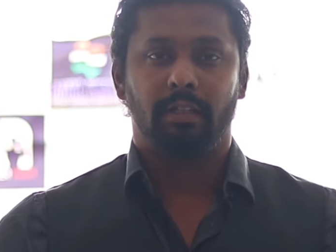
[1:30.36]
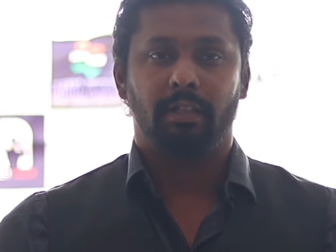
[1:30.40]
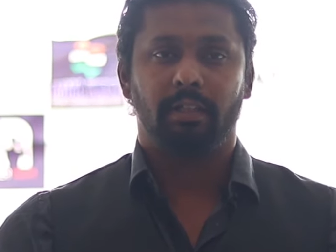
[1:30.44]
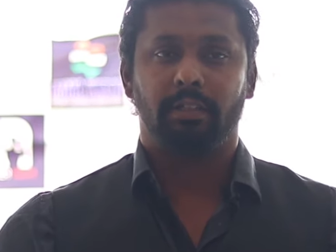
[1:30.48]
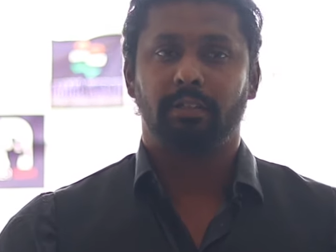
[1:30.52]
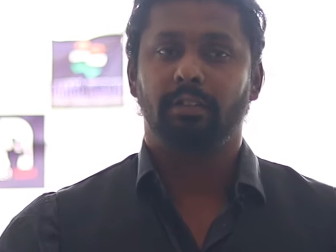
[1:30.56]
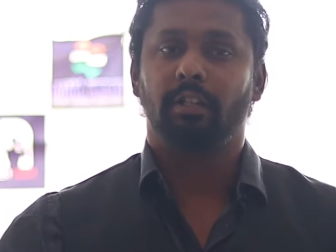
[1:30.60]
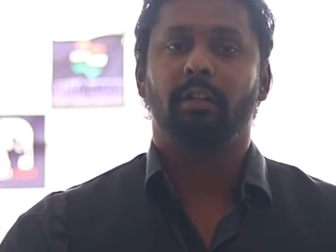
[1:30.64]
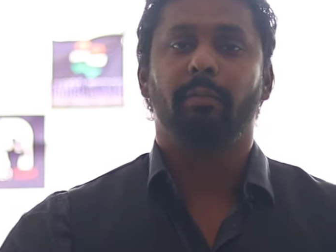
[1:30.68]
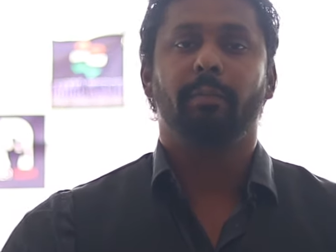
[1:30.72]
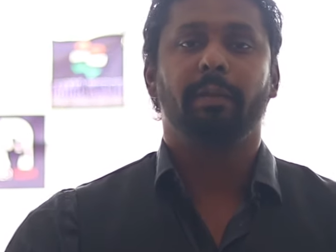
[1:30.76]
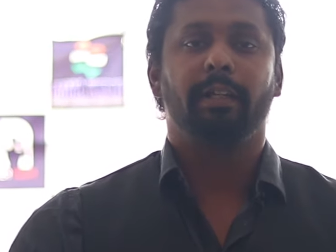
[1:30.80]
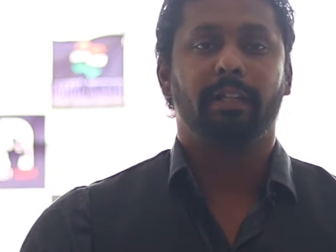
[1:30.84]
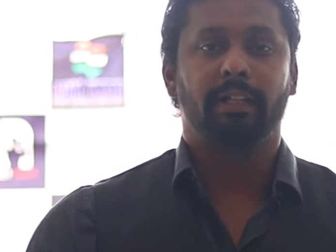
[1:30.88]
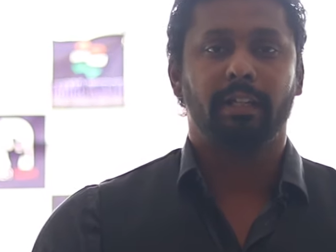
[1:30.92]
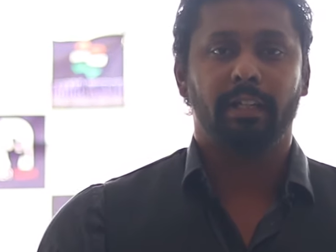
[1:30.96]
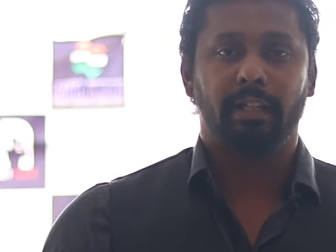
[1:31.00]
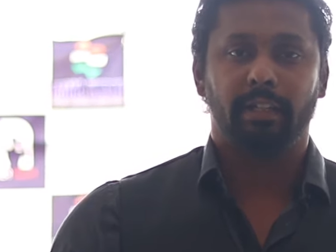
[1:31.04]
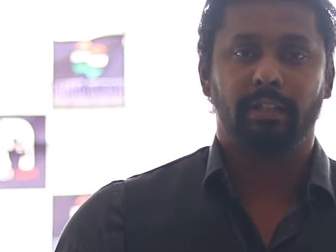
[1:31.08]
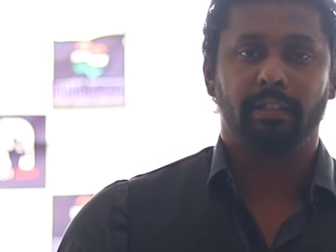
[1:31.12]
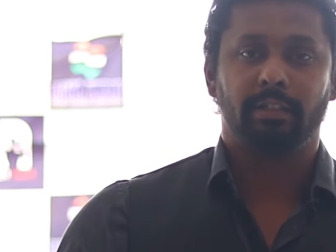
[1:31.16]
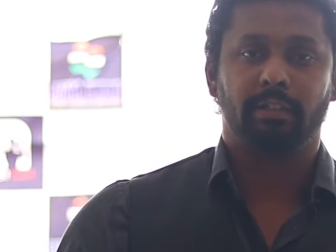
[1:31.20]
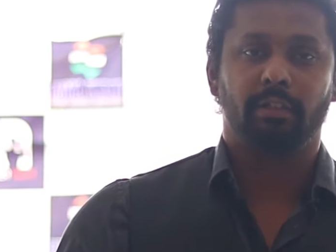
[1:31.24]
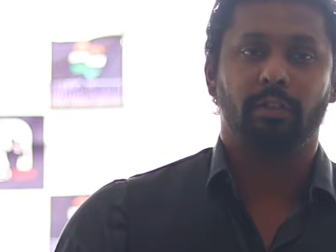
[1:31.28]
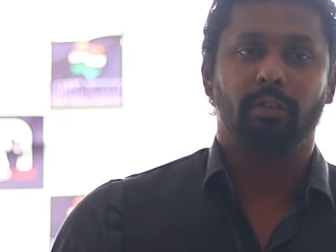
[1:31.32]
It's going to be
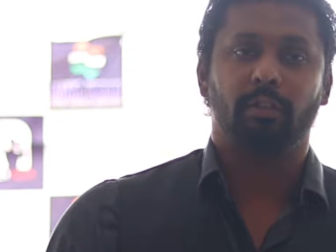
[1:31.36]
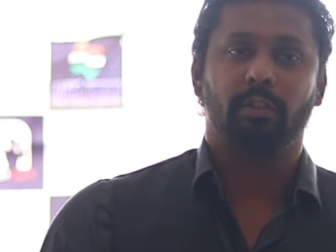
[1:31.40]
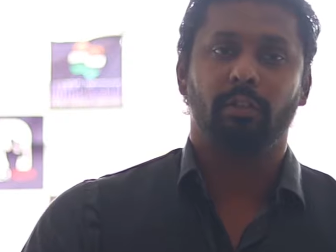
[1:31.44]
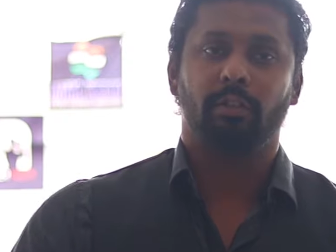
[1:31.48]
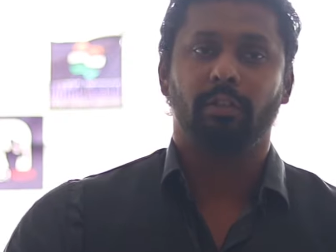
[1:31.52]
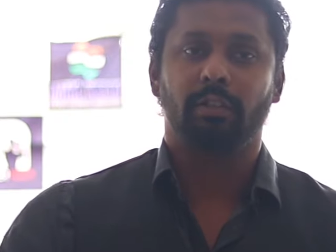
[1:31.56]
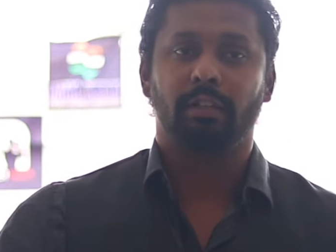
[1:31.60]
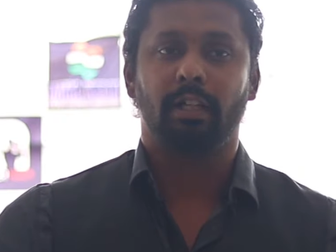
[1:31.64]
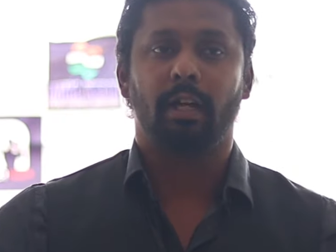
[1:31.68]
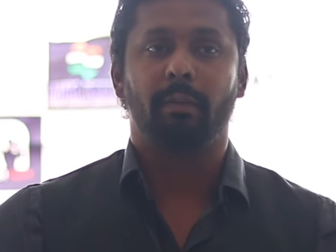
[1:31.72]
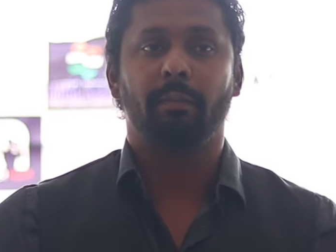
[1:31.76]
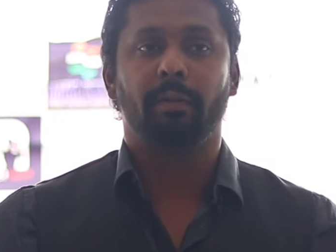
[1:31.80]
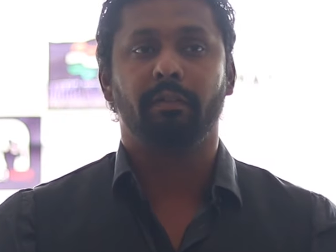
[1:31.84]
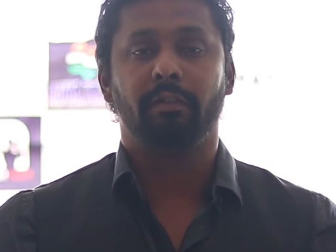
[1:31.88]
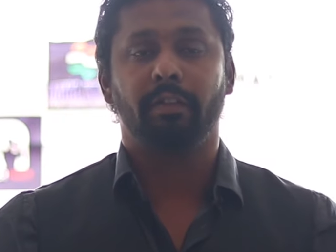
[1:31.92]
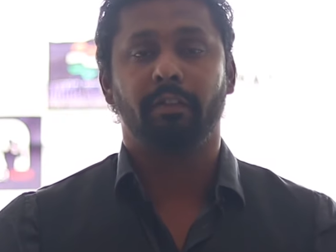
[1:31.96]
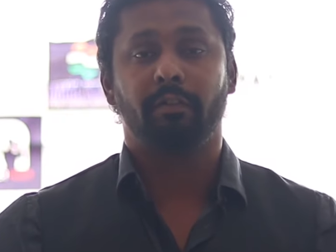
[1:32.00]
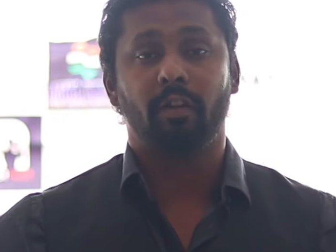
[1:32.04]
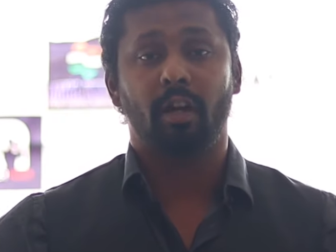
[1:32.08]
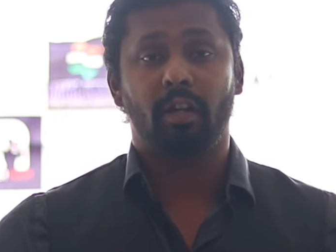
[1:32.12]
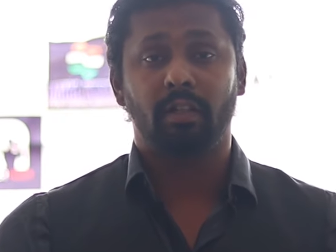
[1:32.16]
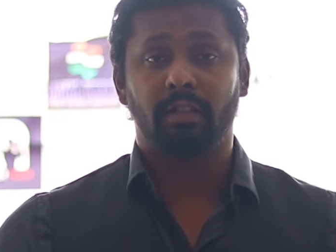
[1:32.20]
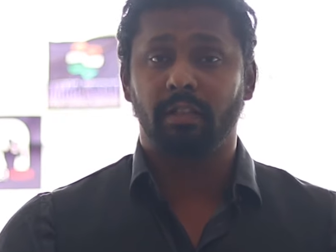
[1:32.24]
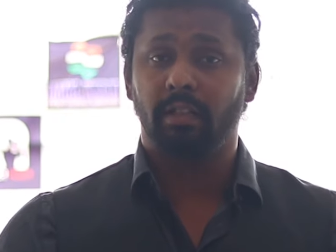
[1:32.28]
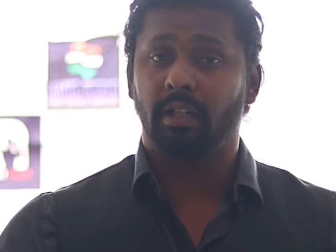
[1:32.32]
great. So come in,
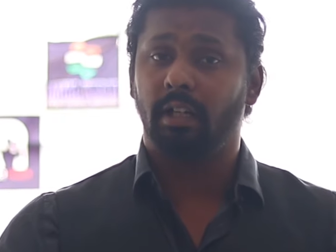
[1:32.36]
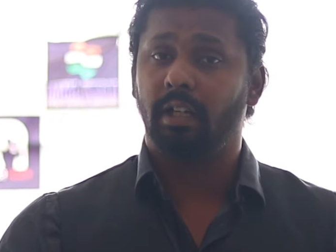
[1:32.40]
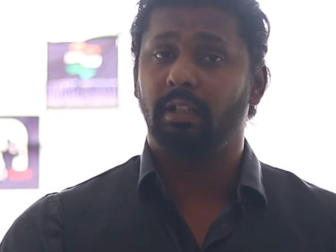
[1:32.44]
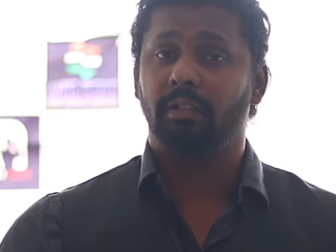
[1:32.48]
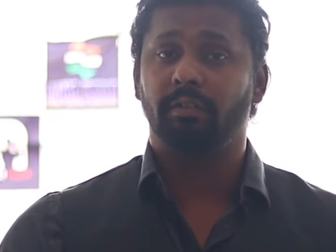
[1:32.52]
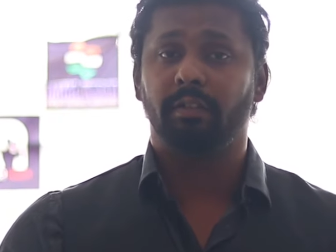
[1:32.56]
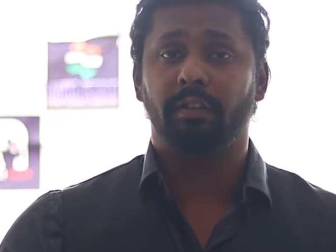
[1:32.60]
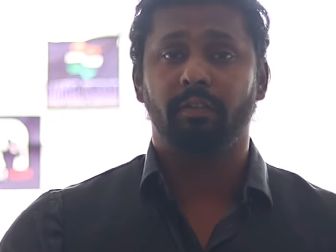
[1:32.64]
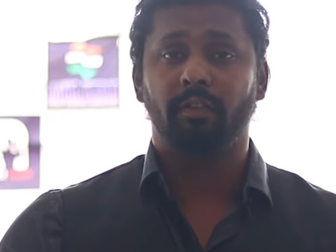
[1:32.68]
we've got girls,